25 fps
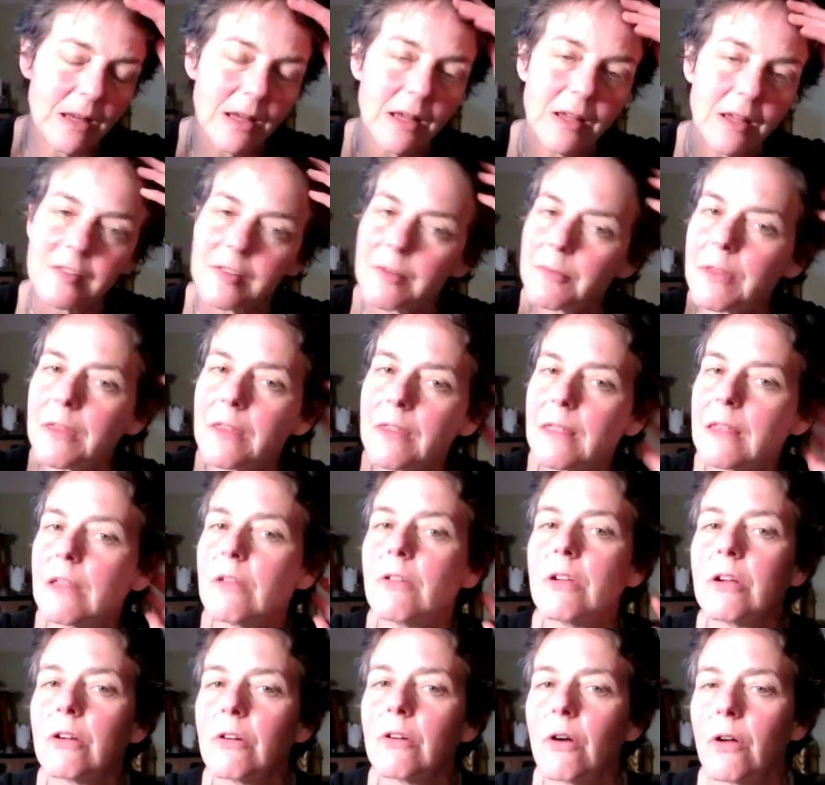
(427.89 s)
Something that you
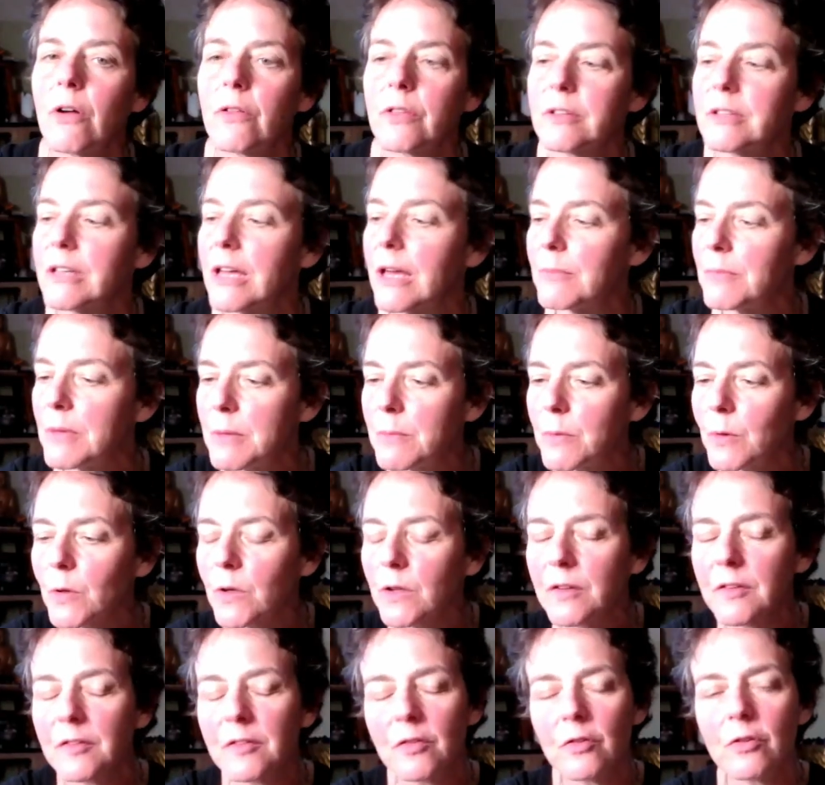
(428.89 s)
hear all the time. People
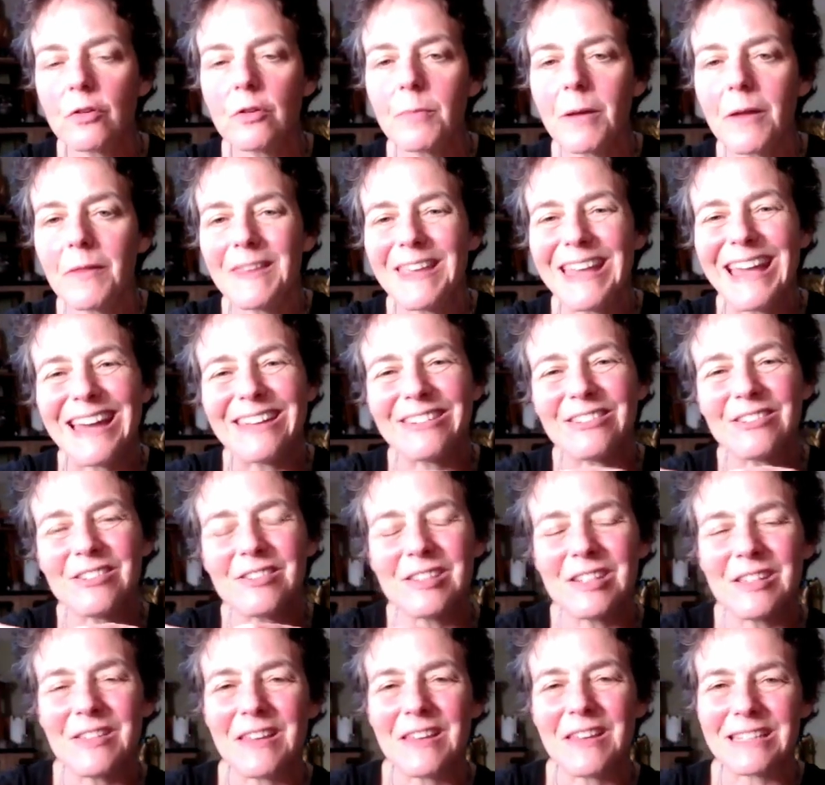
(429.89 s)
concerned about the
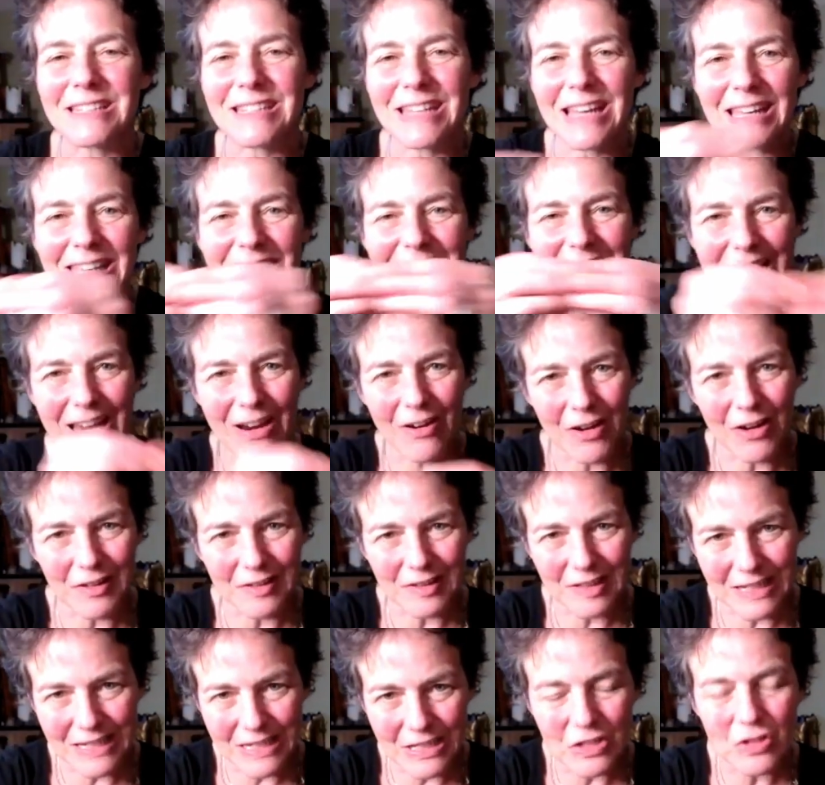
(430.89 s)
energy that a deck carries
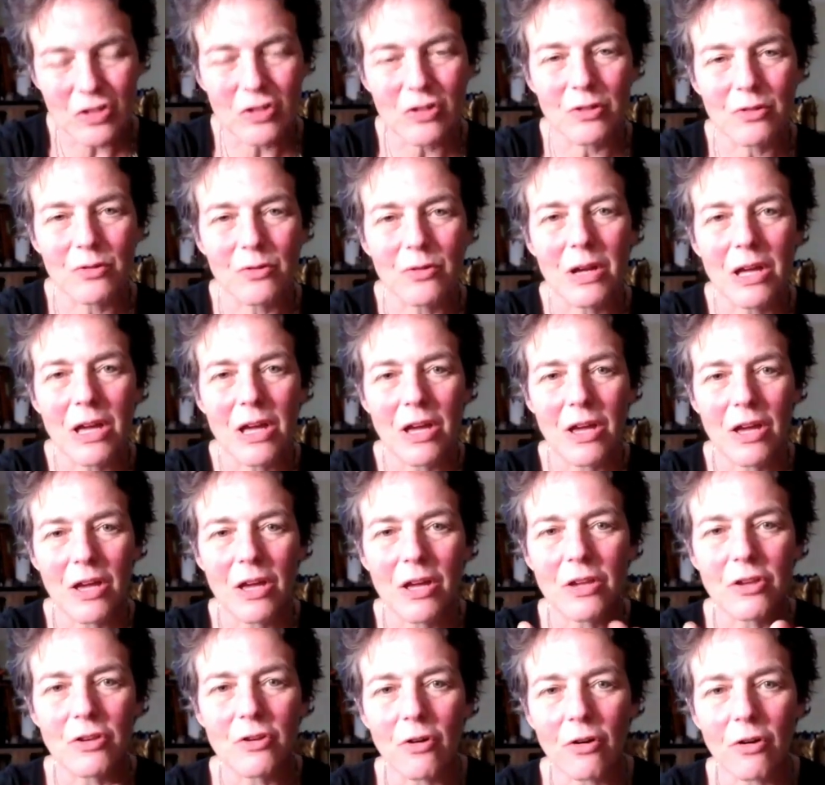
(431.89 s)
into
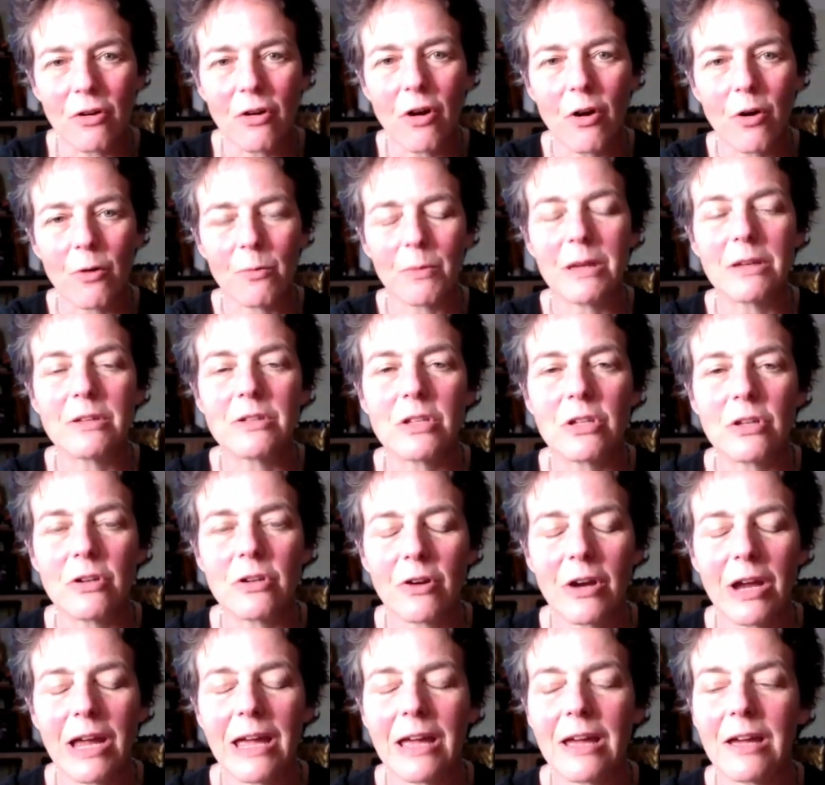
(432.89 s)
your home, into your
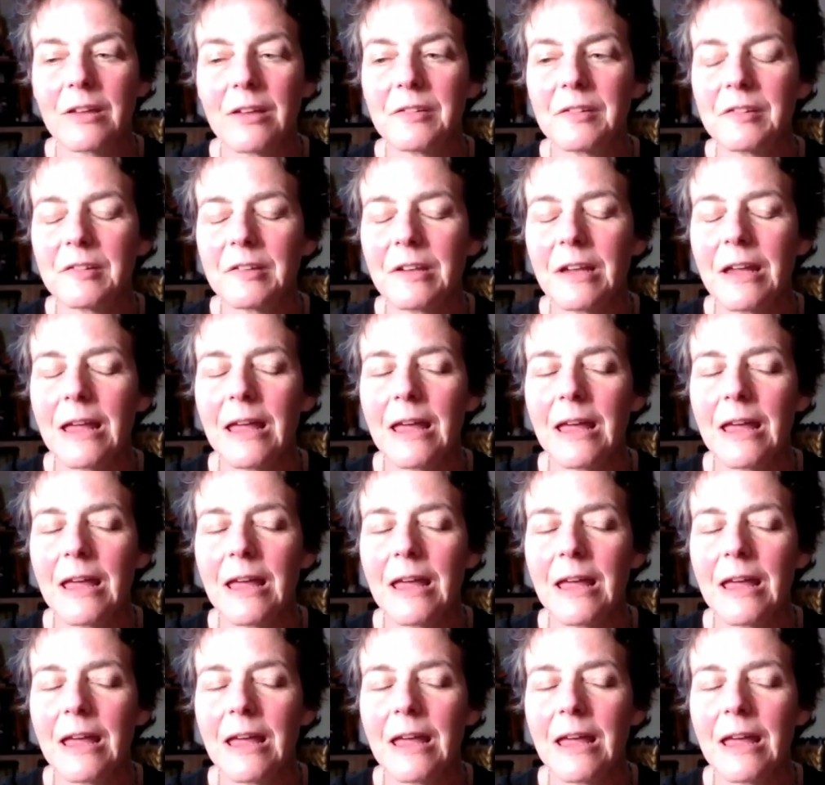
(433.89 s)
hands.